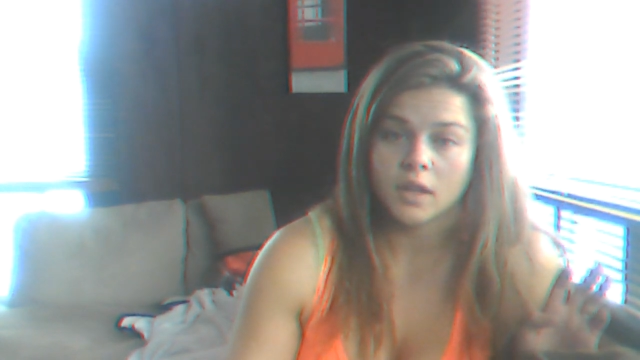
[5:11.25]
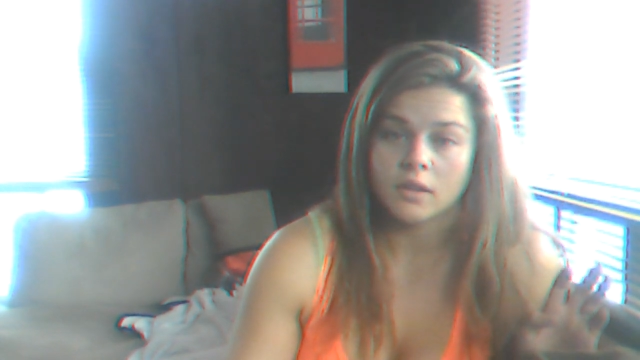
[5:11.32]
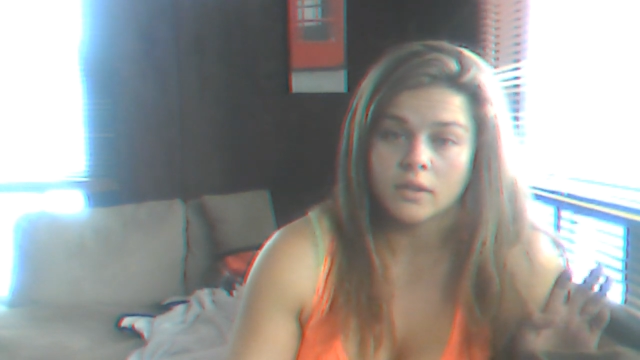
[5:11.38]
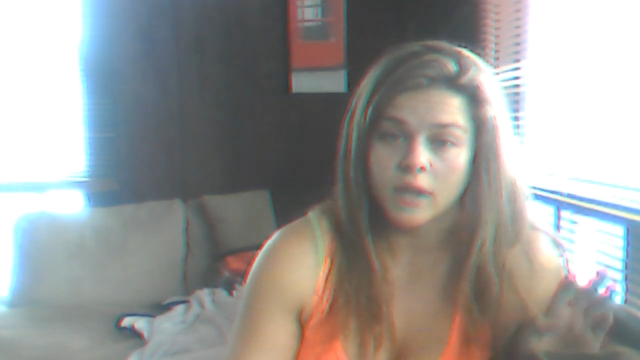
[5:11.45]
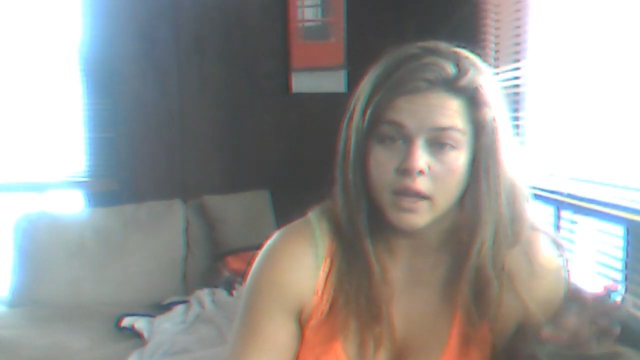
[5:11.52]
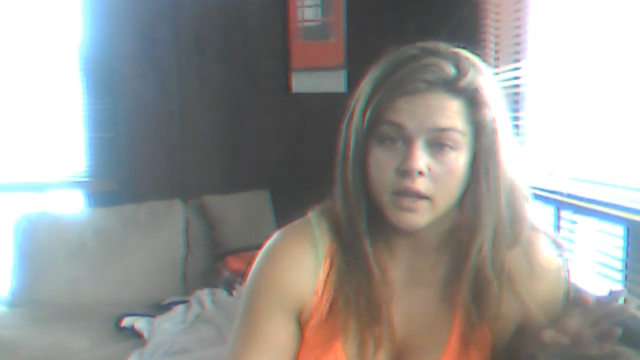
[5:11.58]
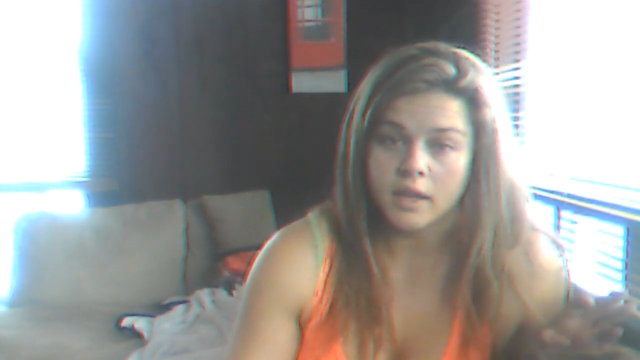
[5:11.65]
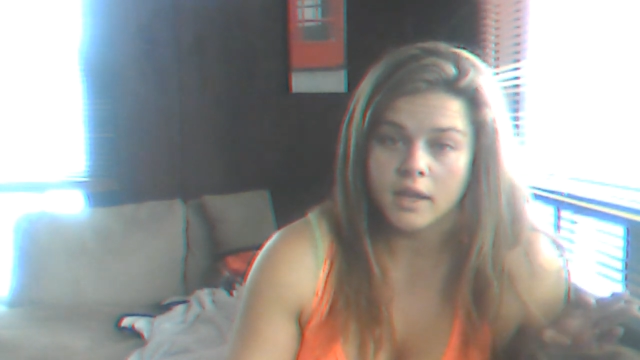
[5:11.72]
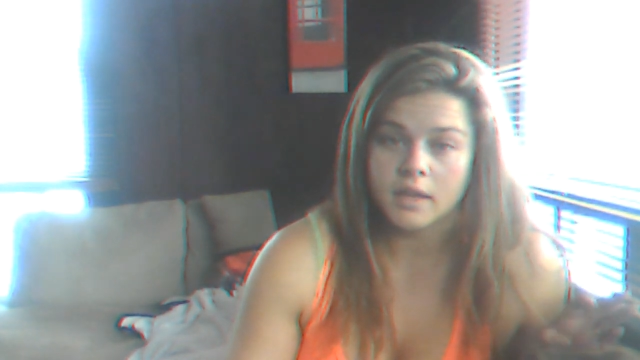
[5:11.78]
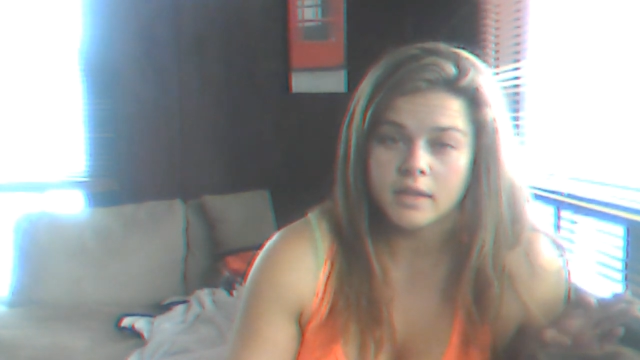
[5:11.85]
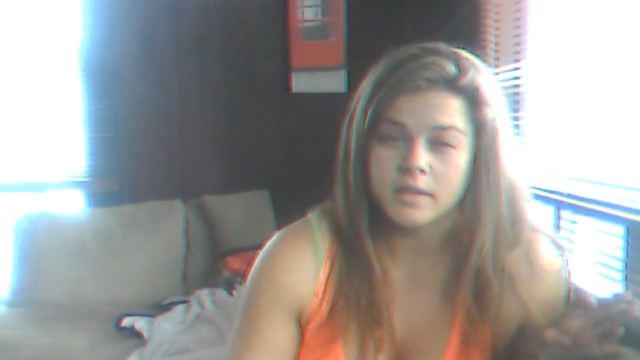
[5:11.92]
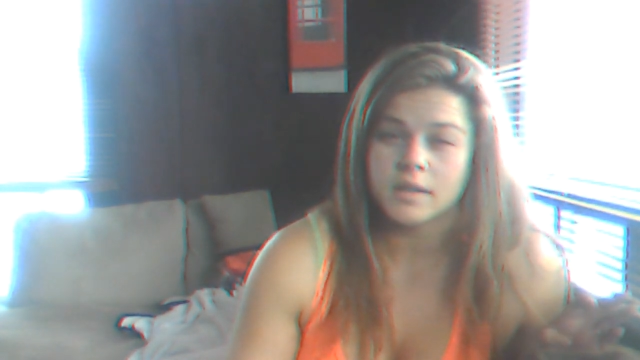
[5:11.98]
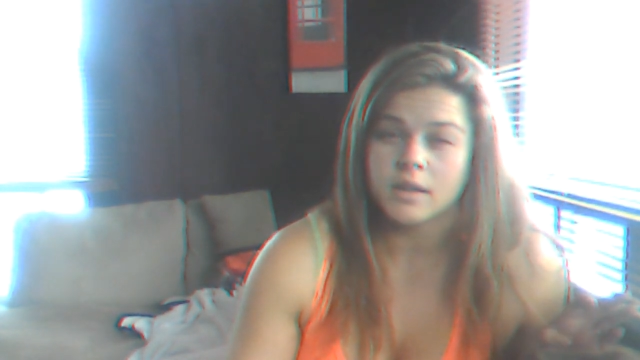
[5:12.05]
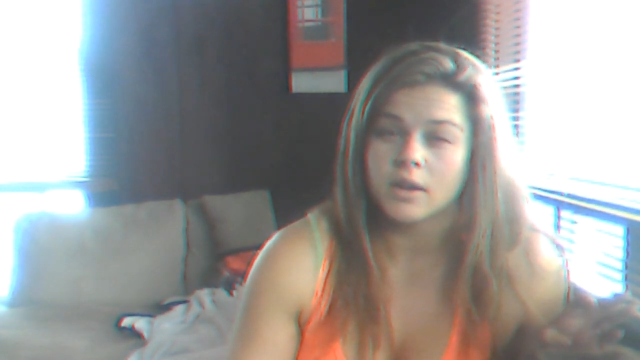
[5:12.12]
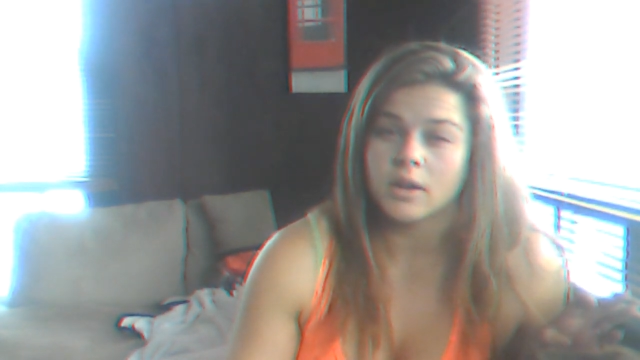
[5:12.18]

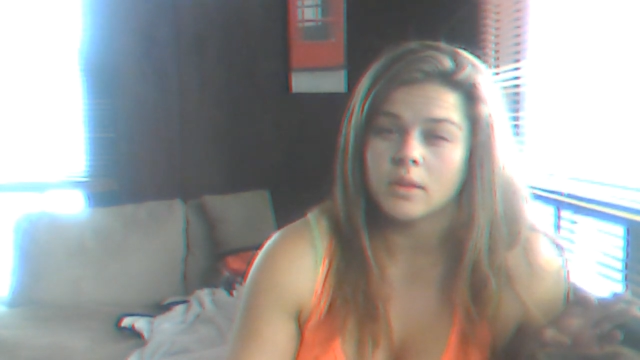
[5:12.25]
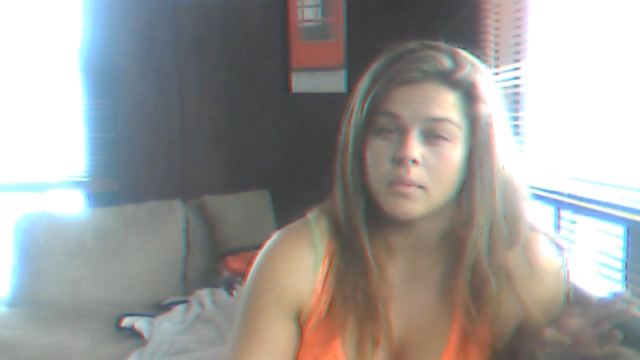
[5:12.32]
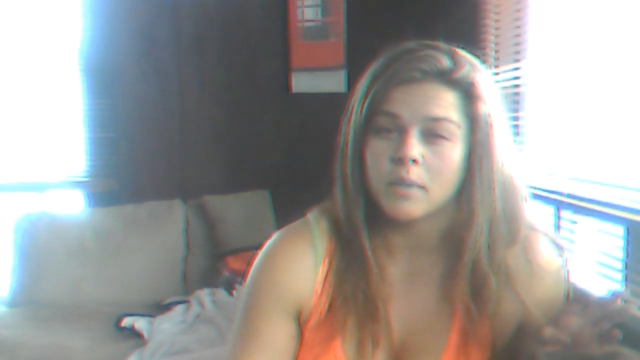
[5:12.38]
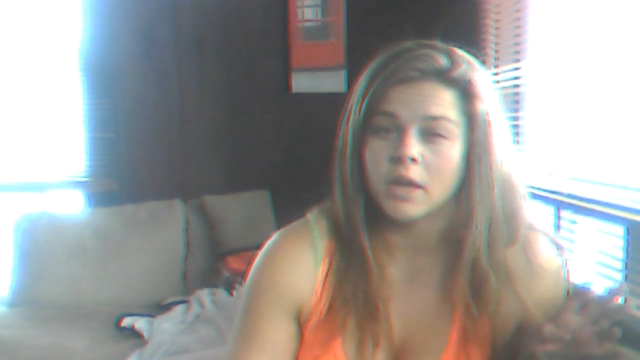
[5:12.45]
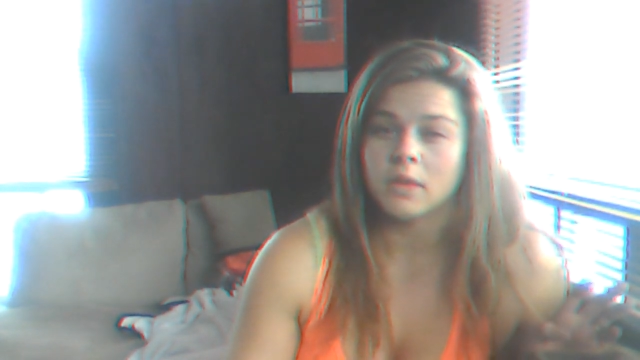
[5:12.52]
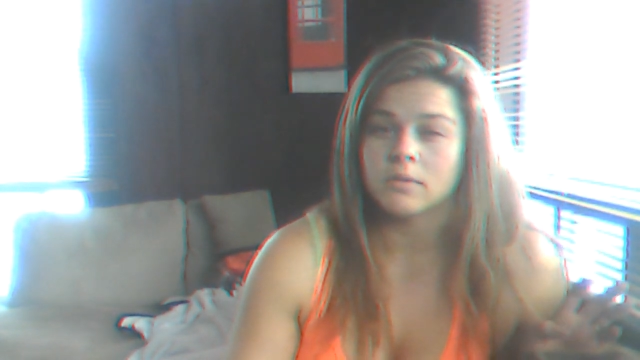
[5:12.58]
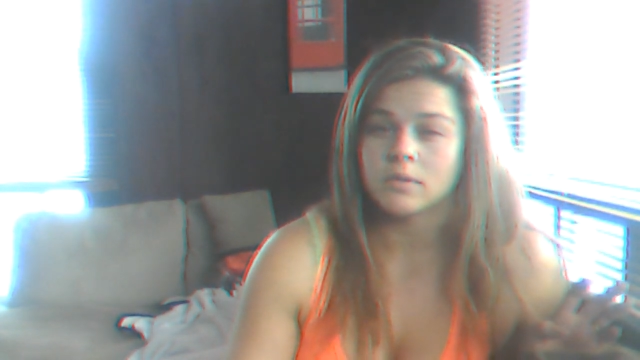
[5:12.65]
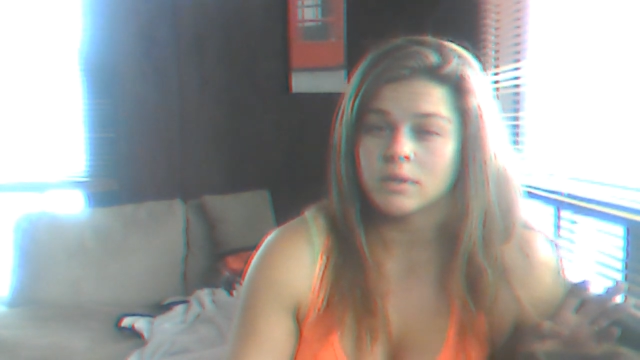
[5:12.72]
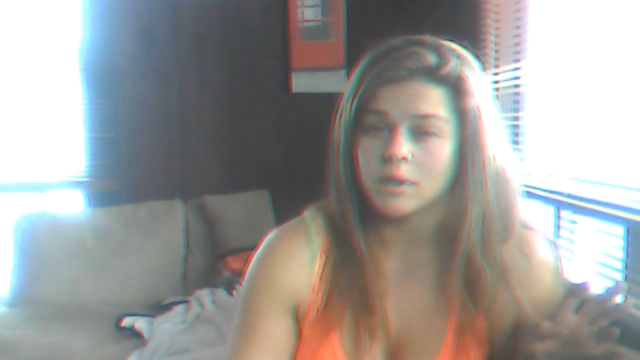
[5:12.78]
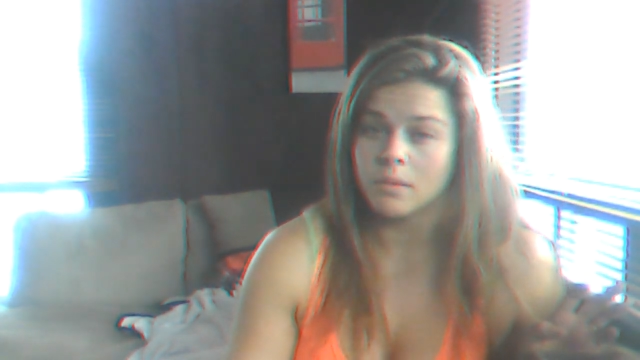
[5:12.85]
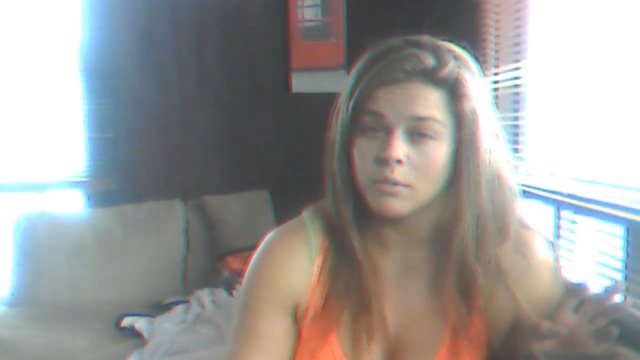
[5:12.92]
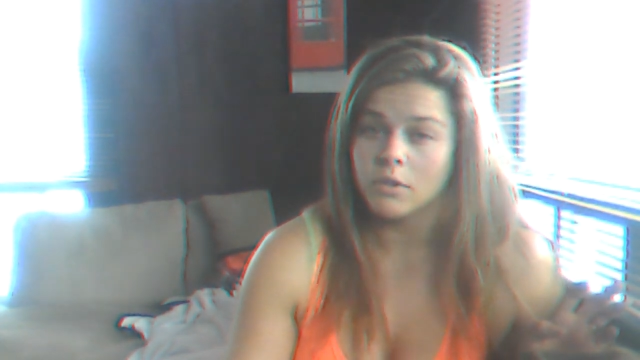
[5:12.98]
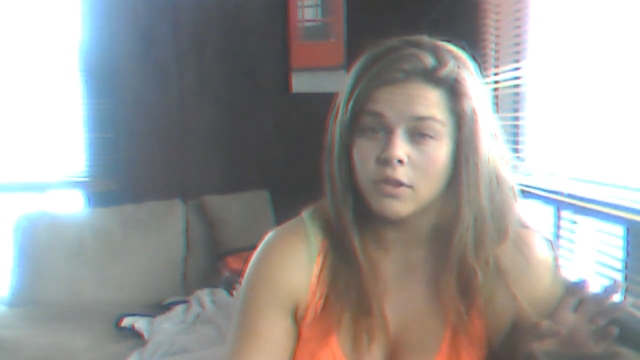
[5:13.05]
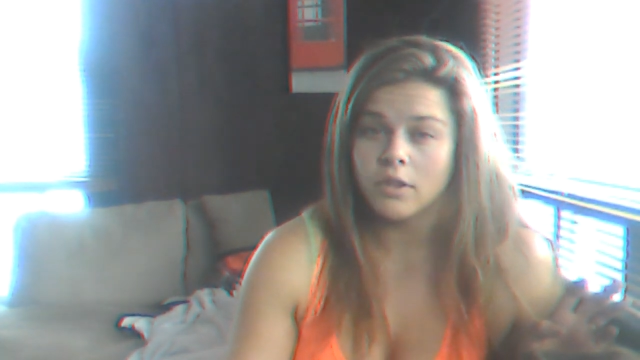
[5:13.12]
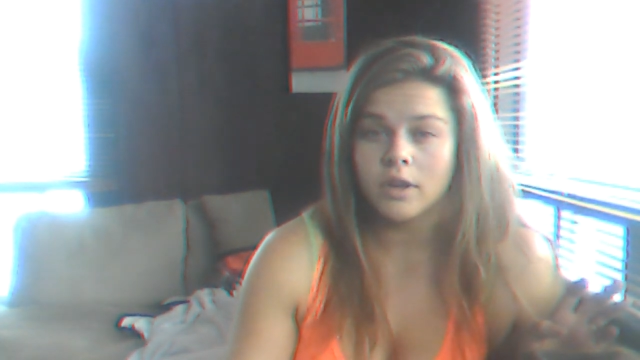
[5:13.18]
leggings are about
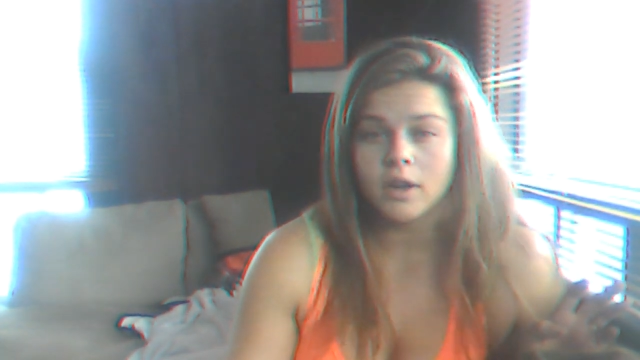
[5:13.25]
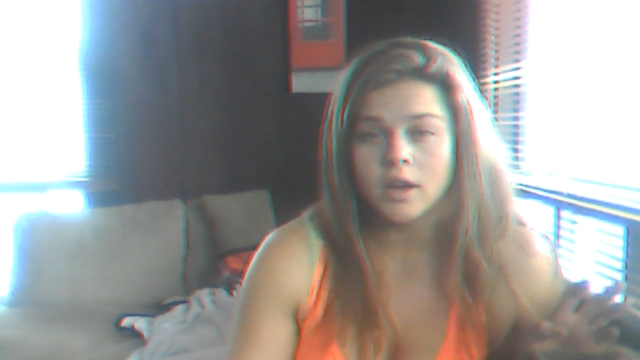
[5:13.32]
double the